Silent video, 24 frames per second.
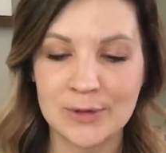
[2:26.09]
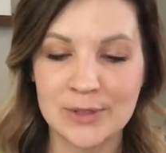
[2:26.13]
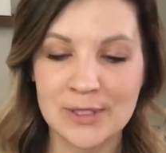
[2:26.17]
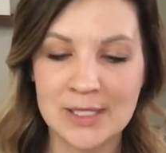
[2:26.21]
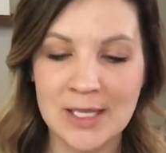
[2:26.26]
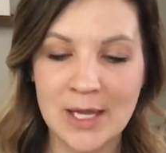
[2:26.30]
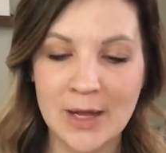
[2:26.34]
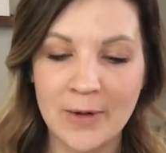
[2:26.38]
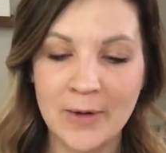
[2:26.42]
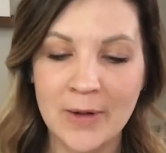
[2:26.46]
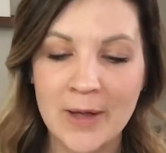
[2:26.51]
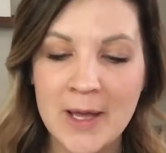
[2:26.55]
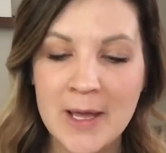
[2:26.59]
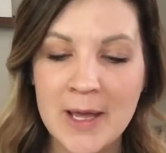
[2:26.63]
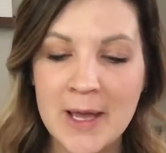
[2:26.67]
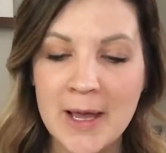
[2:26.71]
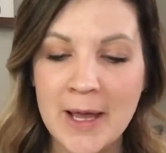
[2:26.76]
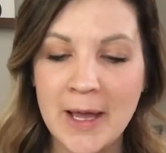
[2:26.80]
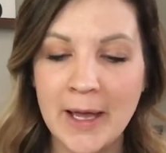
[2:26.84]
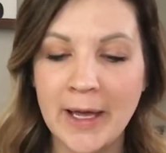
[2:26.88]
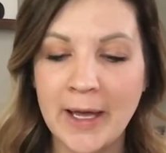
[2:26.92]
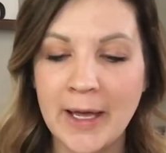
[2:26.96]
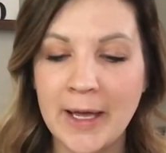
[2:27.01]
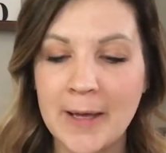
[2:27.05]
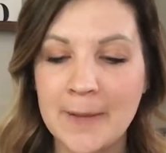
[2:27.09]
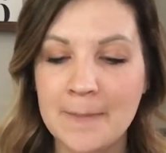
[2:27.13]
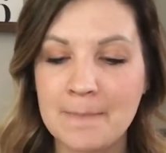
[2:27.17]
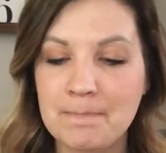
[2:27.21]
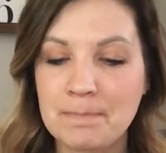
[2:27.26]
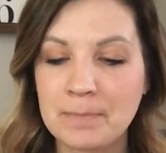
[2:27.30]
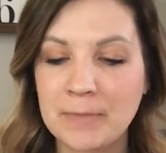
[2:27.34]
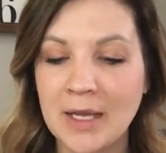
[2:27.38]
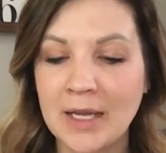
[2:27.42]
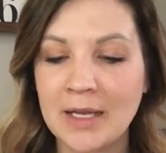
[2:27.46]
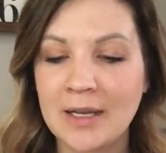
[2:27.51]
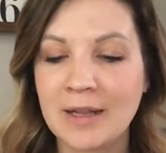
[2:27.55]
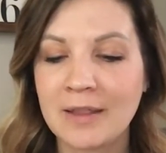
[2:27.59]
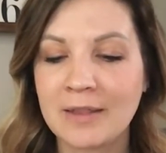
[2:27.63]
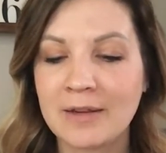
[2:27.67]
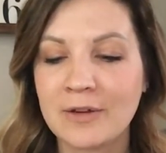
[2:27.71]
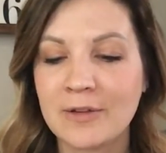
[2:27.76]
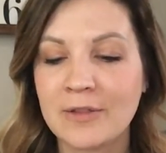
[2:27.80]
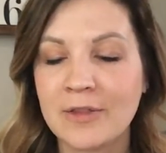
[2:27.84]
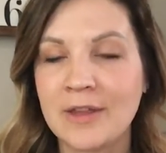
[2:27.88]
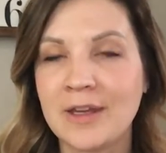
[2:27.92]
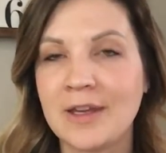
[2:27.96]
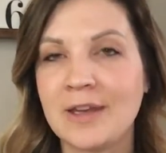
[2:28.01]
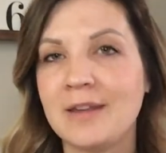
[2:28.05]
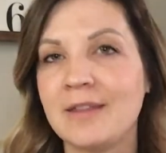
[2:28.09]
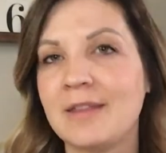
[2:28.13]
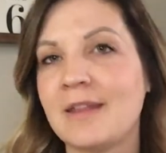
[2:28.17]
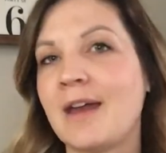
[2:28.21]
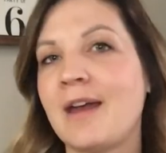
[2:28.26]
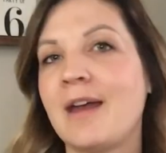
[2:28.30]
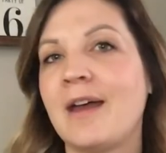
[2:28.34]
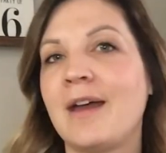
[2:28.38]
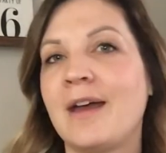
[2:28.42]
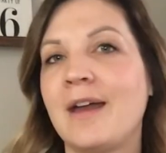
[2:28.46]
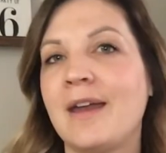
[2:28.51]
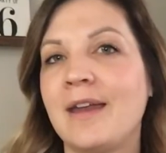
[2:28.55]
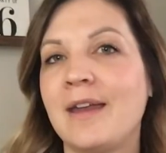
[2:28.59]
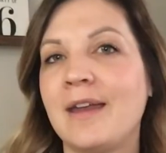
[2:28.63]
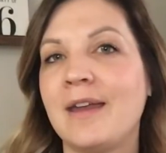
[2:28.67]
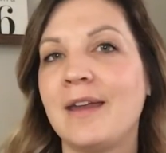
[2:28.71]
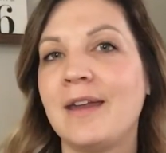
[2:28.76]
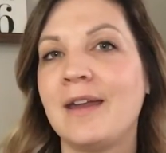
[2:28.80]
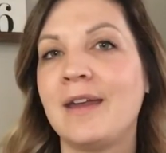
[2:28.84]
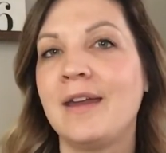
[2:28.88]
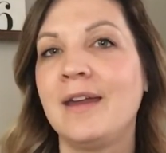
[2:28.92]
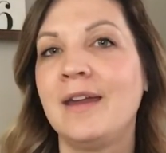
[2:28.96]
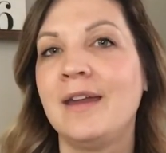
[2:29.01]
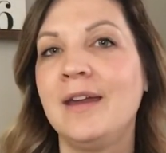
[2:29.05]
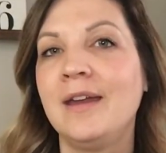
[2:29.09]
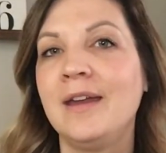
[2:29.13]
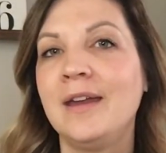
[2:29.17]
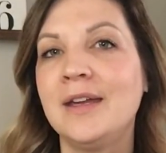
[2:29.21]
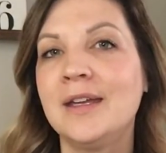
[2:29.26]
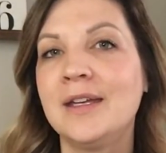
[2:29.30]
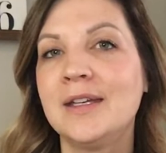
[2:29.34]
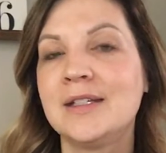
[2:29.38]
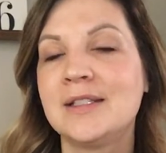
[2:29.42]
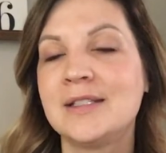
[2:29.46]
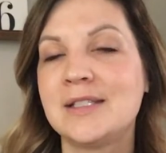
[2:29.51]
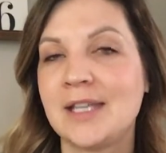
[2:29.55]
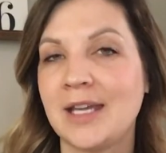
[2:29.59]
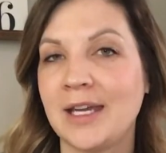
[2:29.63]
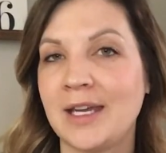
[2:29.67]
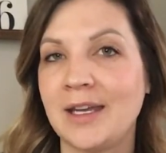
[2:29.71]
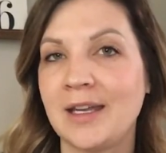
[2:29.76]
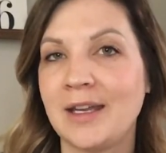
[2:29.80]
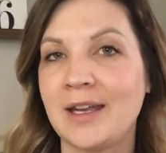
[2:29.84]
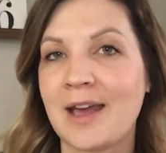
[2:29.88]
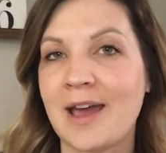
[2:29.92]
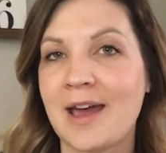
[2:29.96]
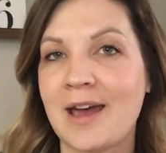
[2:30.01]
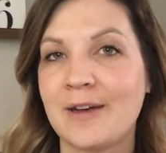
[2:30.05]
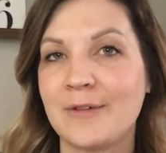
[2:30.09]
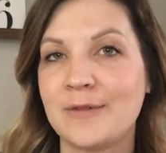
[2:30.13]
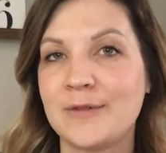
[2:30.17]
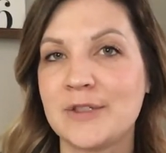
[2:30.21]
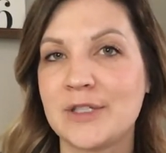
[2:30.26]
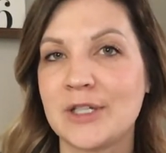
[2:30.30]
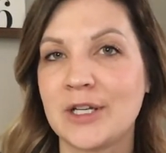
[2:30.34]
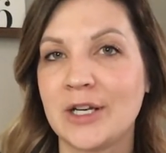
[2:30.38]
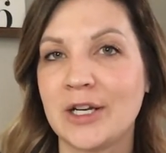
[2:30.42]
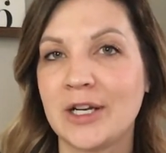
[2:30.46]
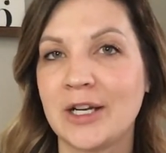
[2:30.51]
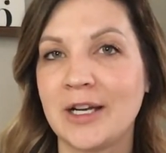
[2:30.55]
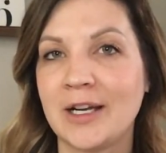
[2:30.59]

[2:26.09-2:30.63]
So another thing that I did after